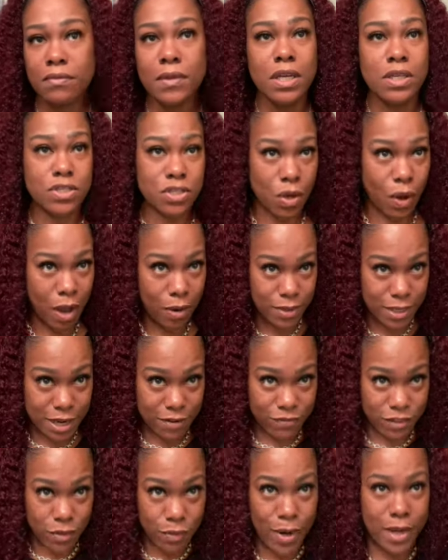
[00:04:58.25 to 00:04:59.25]
So I would
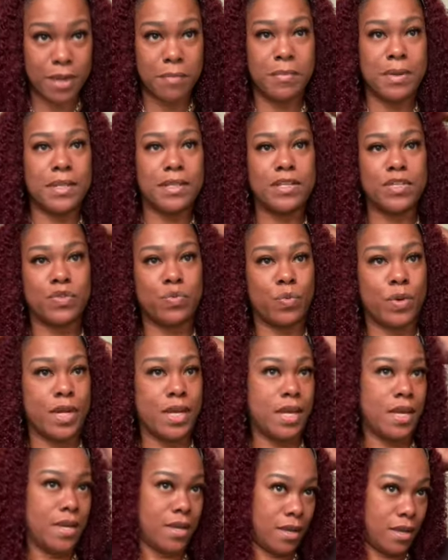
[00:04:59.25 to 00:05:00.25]
definitely recommend this
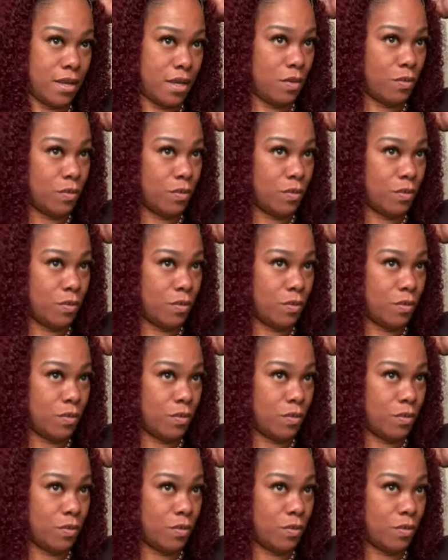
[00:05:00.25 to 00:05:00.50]
wig. It